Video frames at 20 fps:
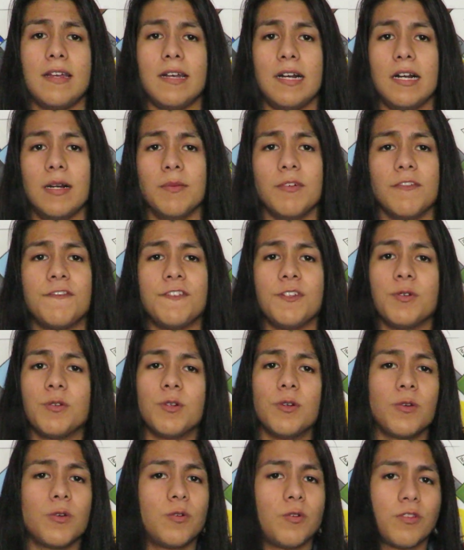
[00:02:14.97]
If you
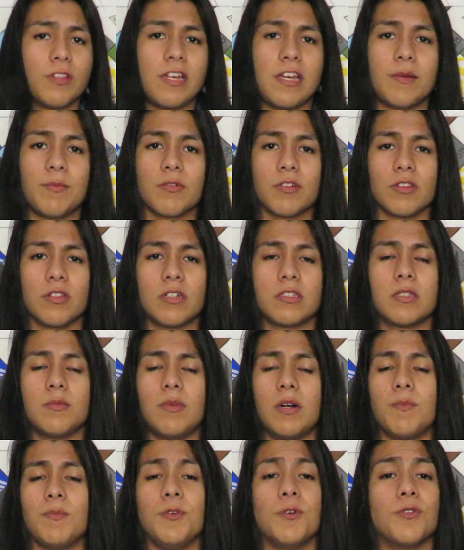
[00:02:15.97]
Google them or look
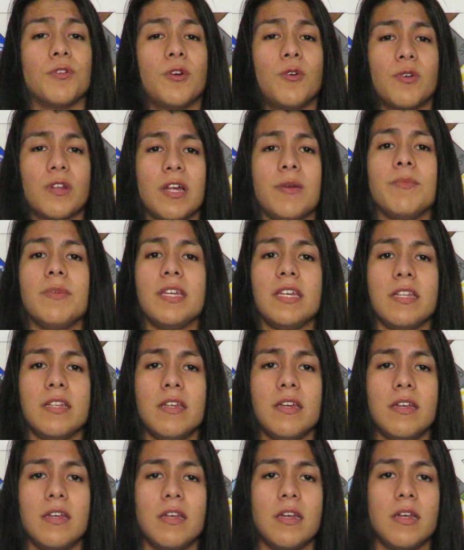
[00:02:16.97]
them up, you'll know what I
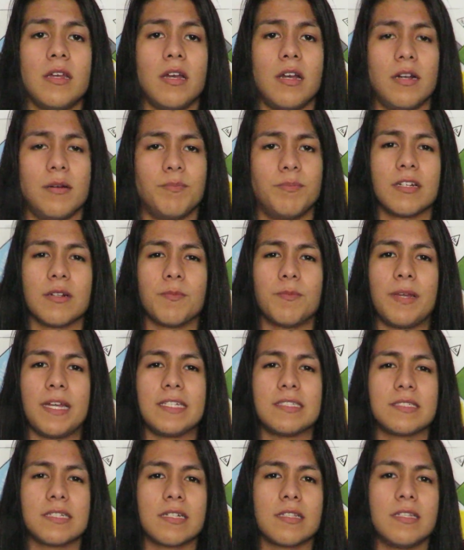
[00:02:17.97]
mean. They're
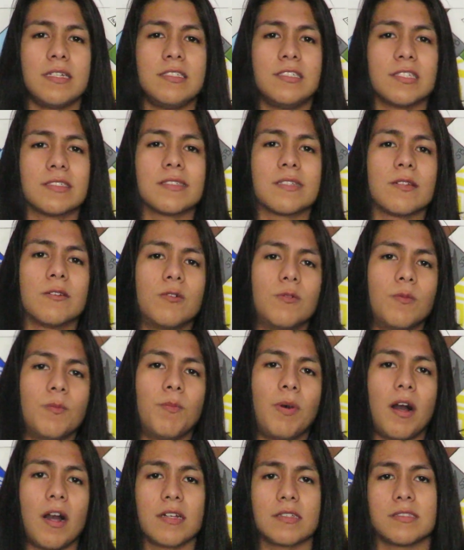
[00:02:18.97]
basically just little
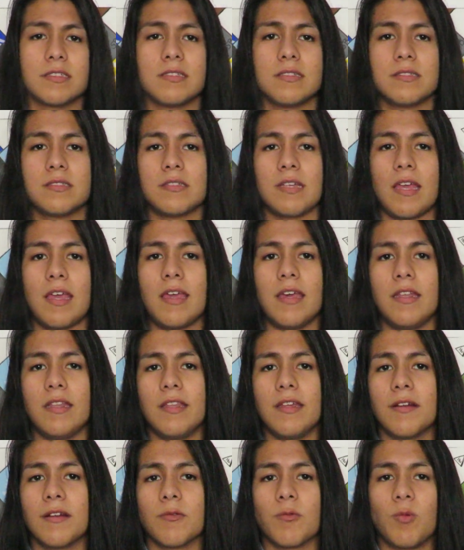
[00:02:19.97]
boxes
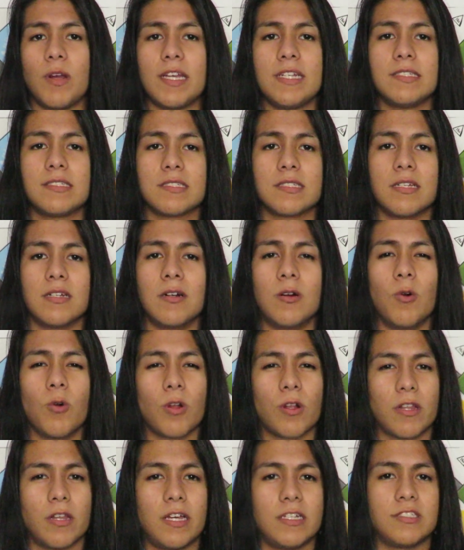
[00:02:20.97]
and they're ways to
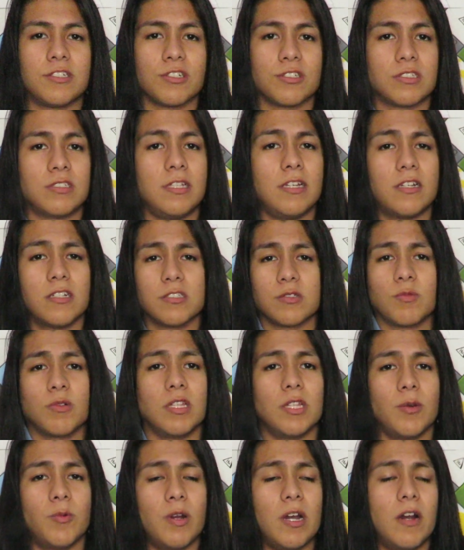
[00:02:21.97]
organize your sneakers
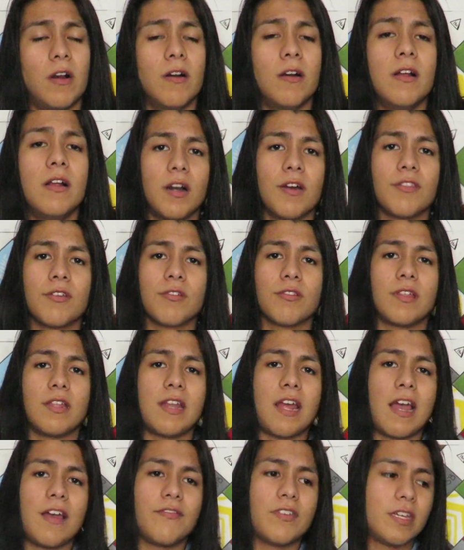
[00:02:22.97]
really well. Other
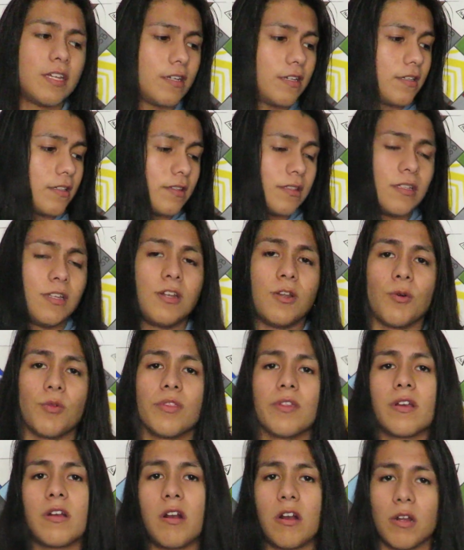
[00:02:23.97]
than having,
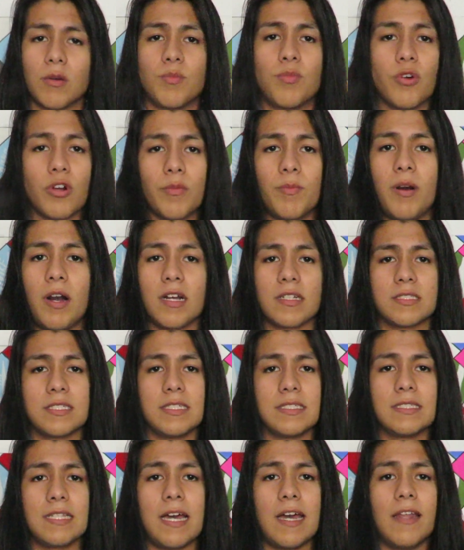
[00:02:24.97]
the cardboard
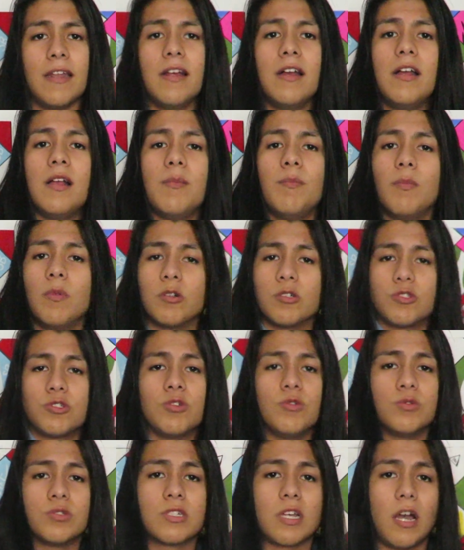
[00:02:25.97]
boxes that most
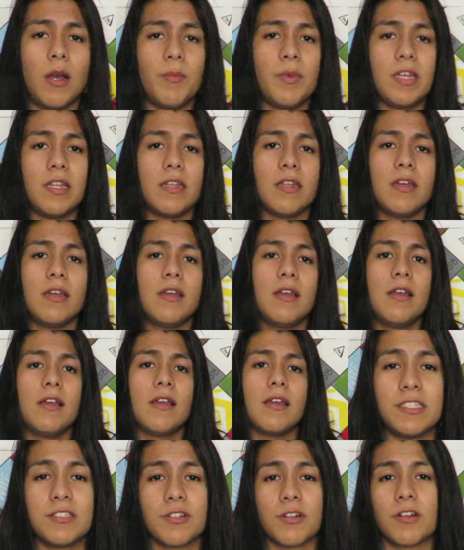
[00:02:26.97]
shoes come in,
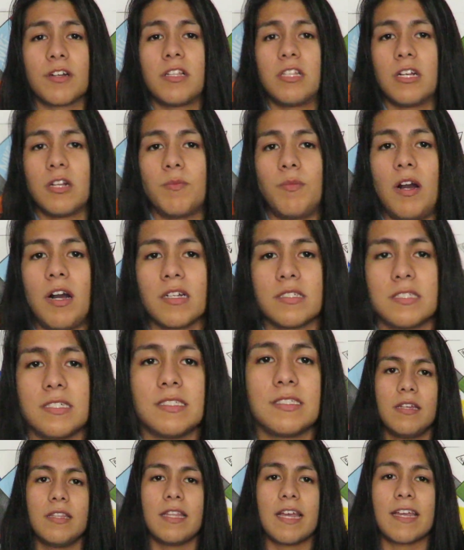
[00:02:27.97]
these are clear
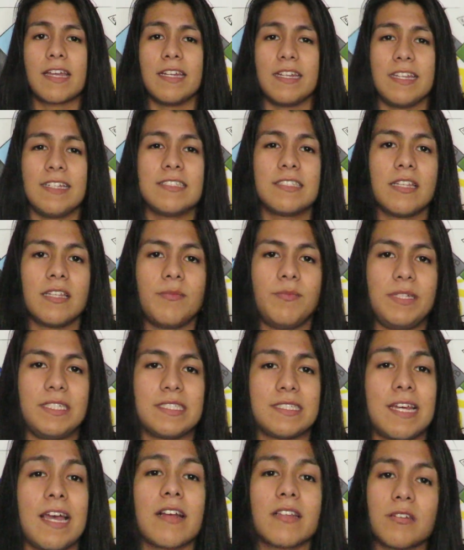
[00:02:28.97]
boxes that can easily be
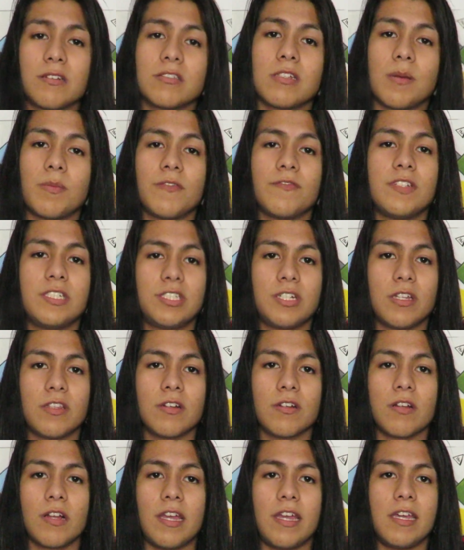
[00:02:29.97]
stacked on top of each
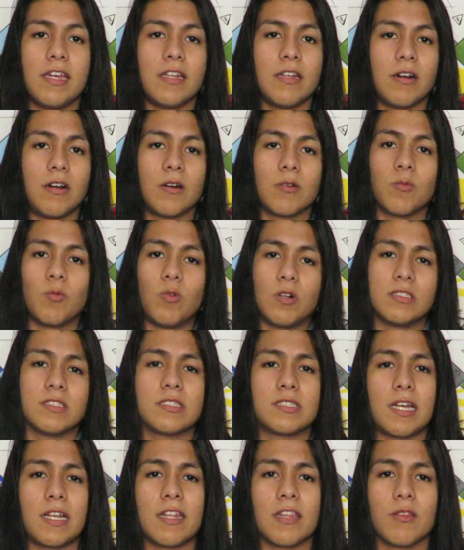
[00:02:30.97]
other and on one
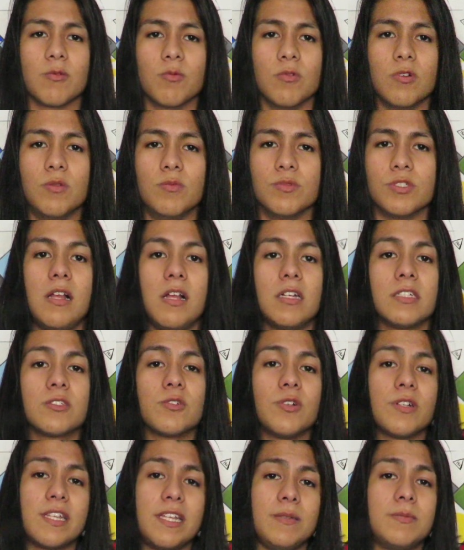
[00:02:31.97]
side of the room.
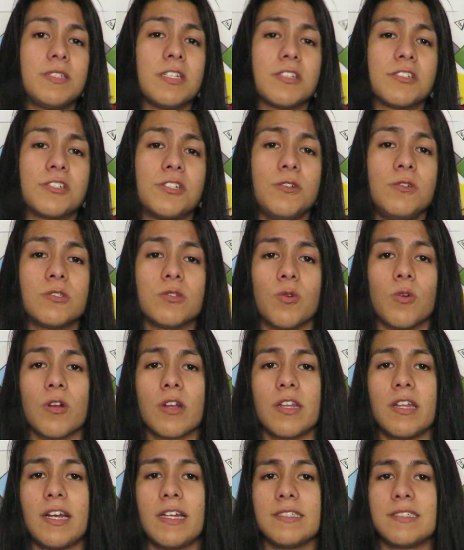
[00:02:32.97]
So it keeps their shoes
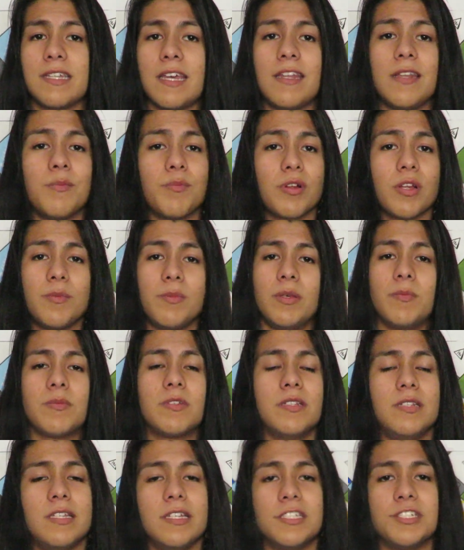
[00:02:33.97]
organized and in premium
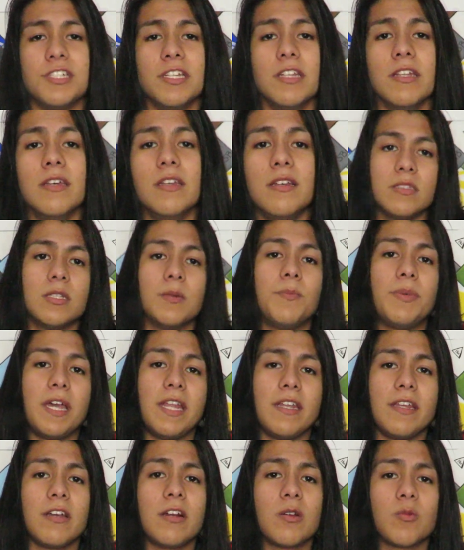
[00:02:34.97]
condition.
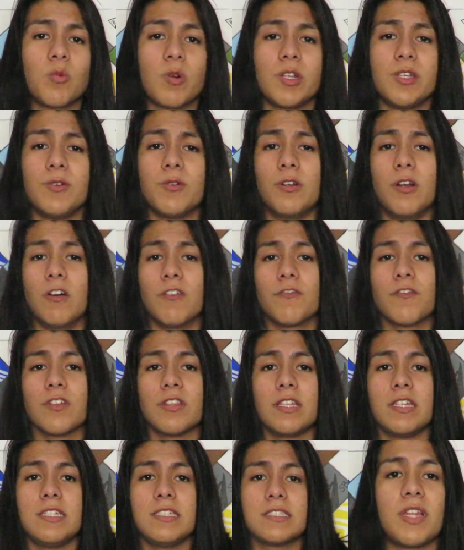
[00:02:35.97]
Depending on where you go for
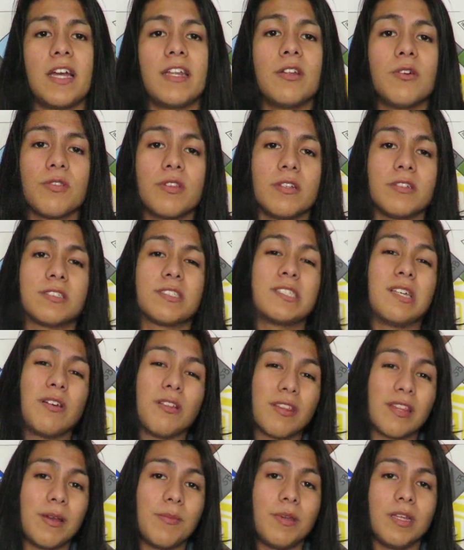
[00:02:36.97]
these, I know they'll
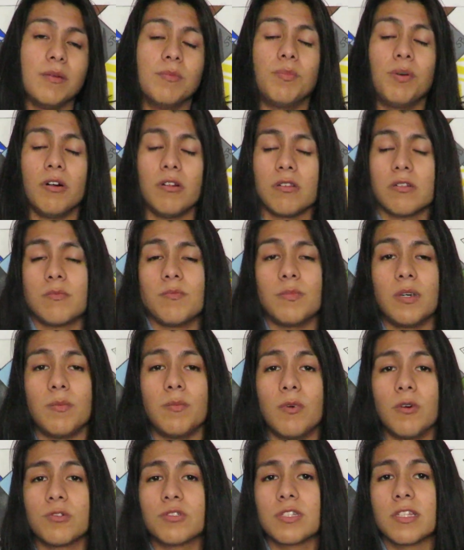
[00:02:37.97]
sell them in bulk, but
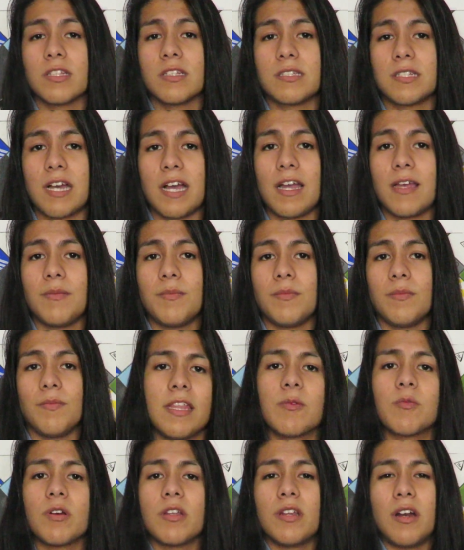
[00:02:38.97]
most of the time
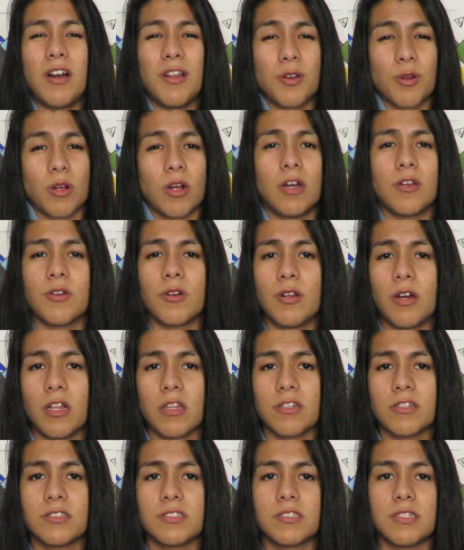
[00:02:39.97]
they run under
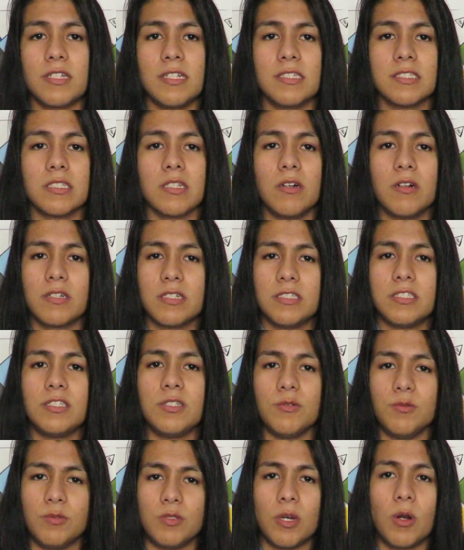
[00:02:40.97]
$100 as long as
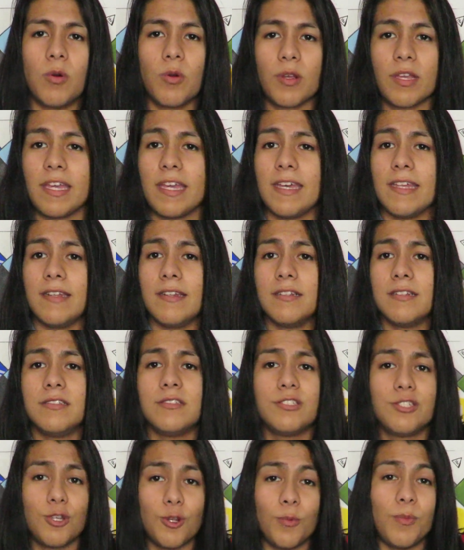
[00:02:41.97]
you don't get
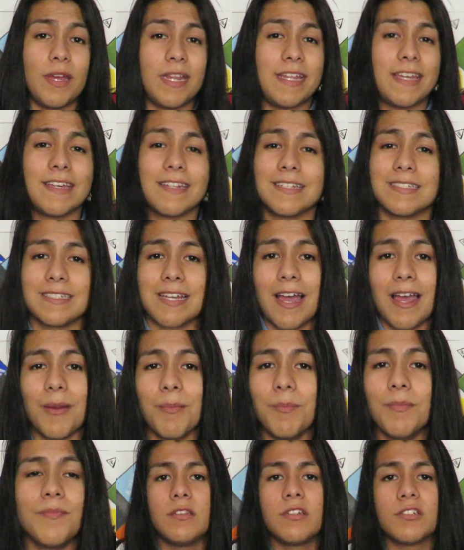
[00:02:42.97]
too many at a
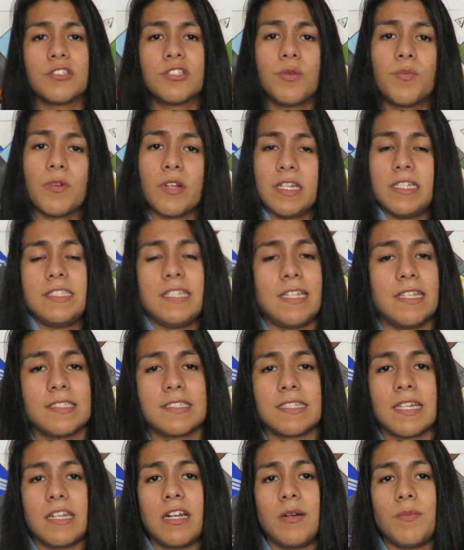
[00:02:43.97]
time. They're super easy to
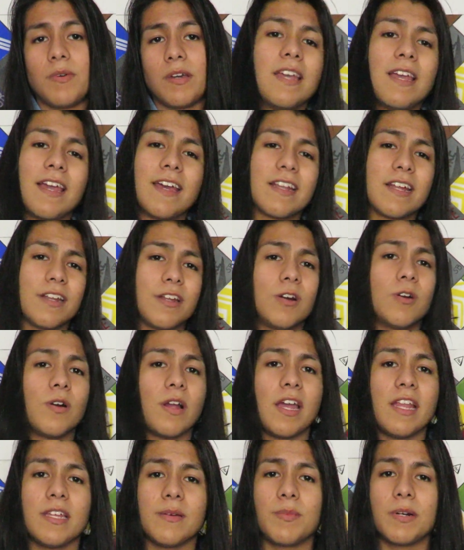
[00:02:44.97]
set up, and I know
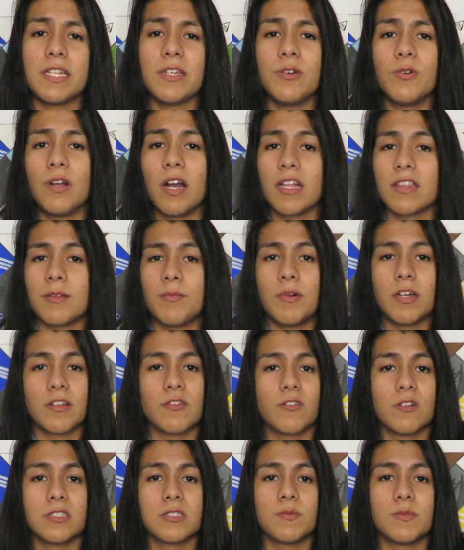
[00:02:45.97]
anybody who got them on
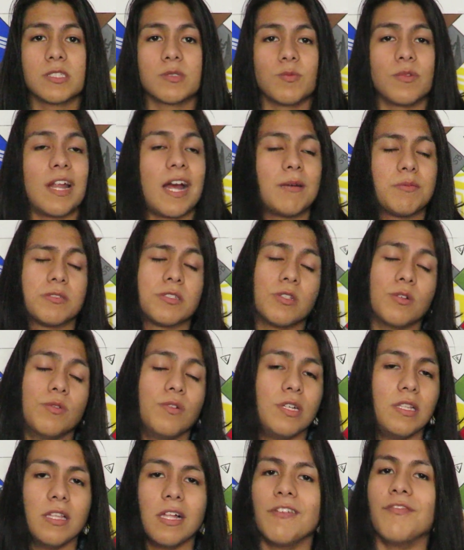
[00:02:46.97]
Christmas would
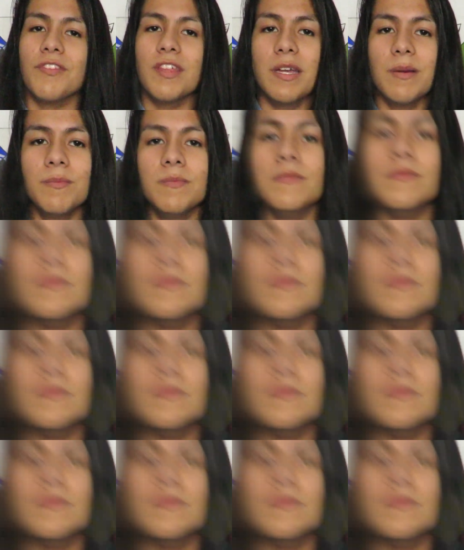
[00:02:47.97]
absolutely love them.